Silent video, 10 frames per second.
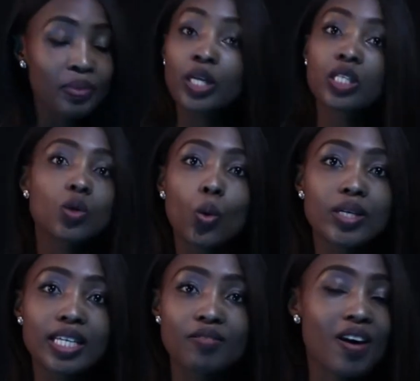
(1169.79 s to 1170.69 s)
it's
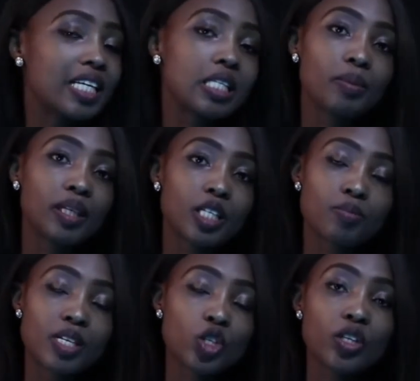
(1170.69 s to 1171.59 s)
always advisable,
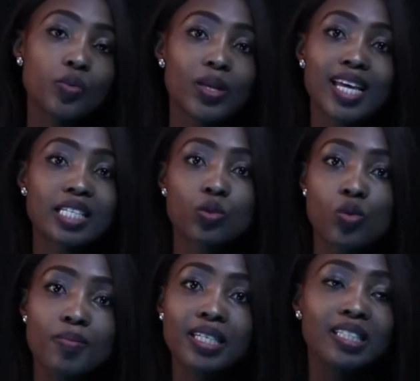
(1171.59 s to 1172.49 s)
especially with us
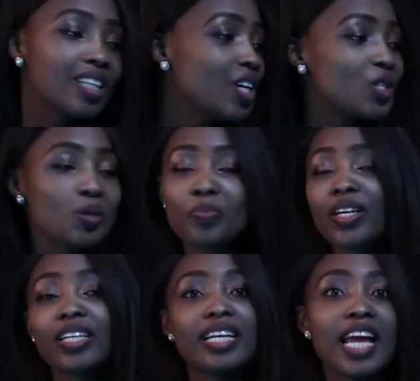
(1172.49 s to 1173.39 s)
women, to
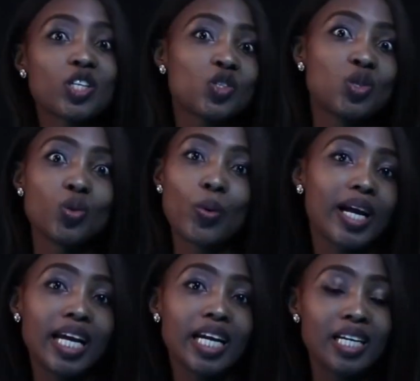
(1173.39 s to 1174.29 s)
bring an extra
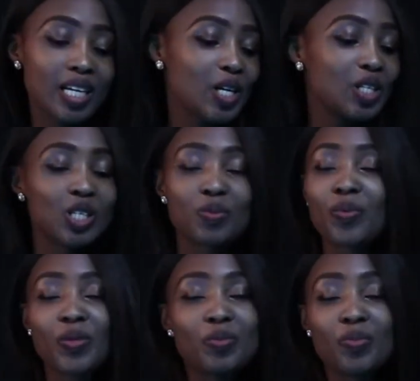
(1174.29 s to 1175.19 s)
wig,
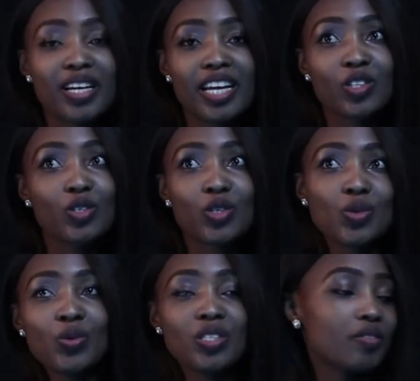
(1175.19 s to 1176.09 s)
to bring extra shoes.